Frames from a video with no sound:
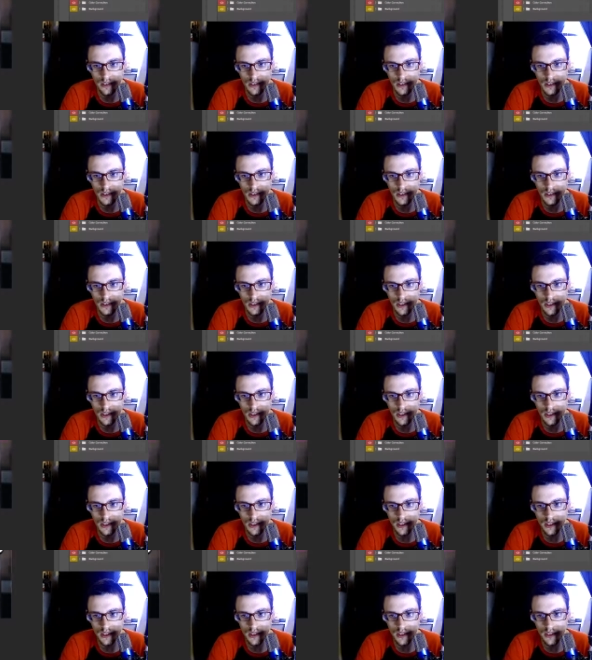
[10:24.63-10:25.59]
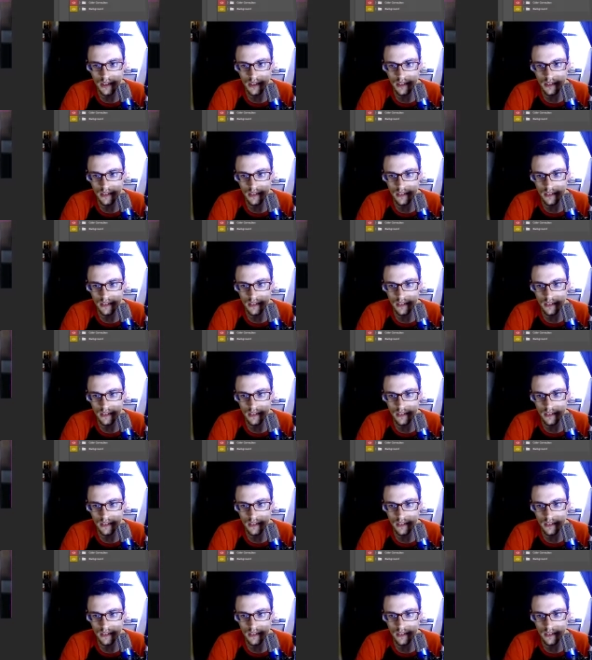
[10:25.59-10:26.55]
Try,
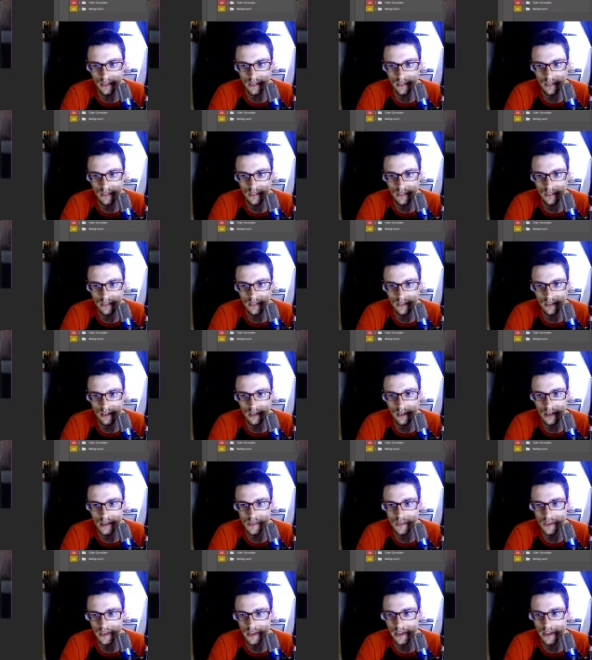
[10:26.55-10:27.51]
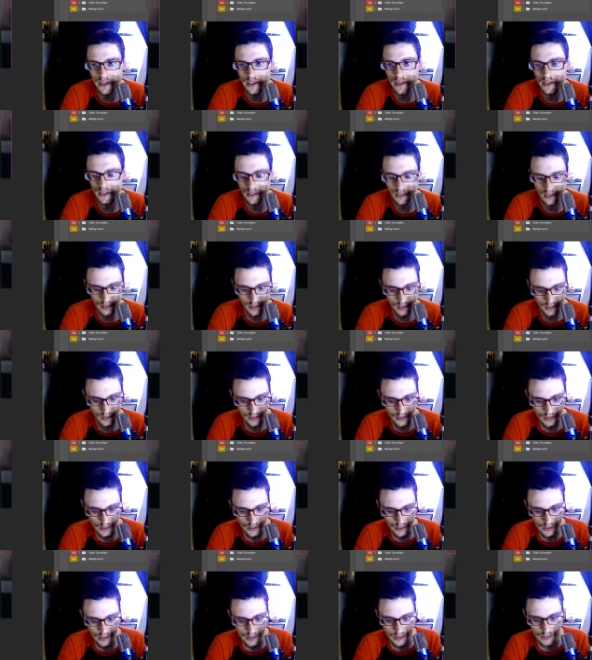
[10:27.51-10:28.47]
That's guess right here.
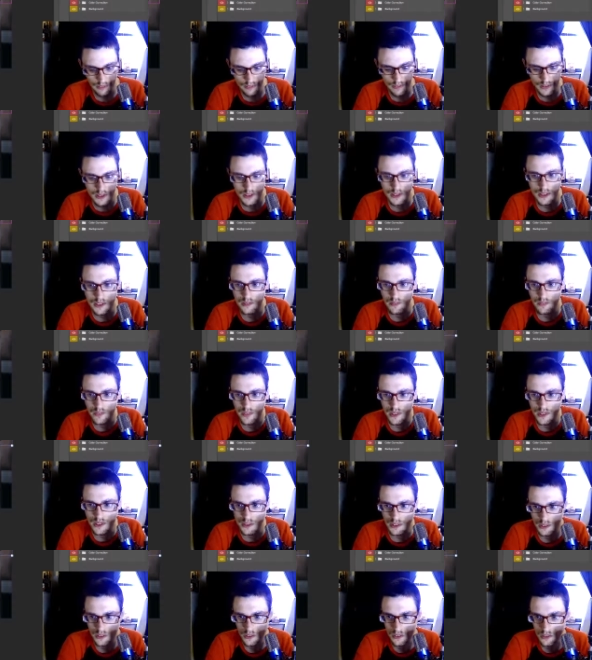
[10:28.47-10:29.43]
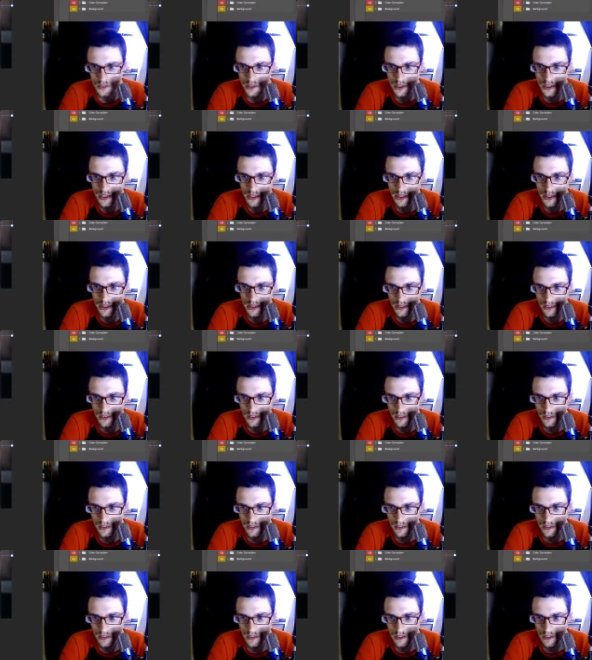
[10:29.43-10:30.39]
Then we just need to press Control T
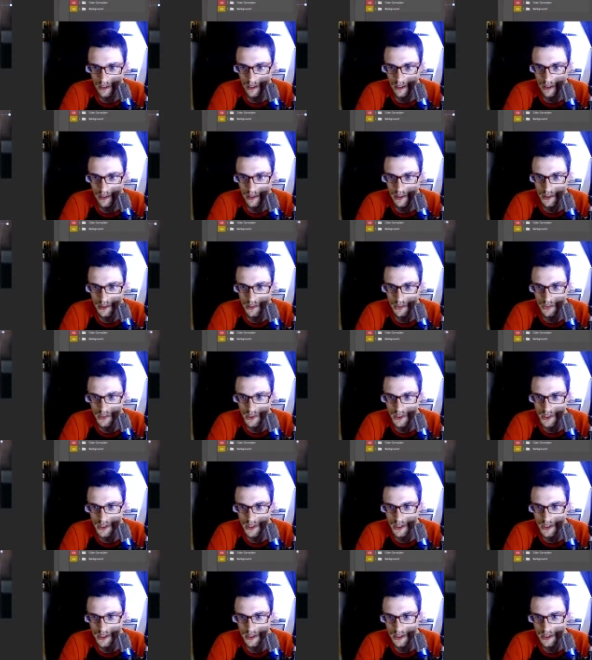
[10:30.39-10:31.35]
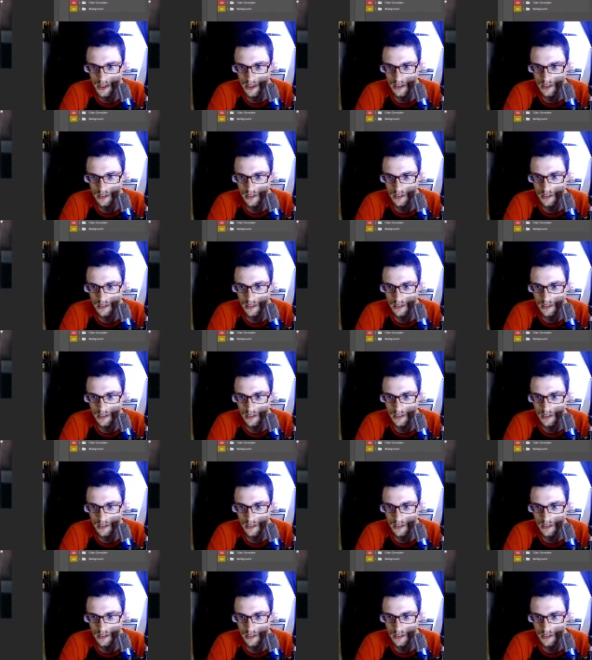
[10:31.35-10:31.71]
just resize it down.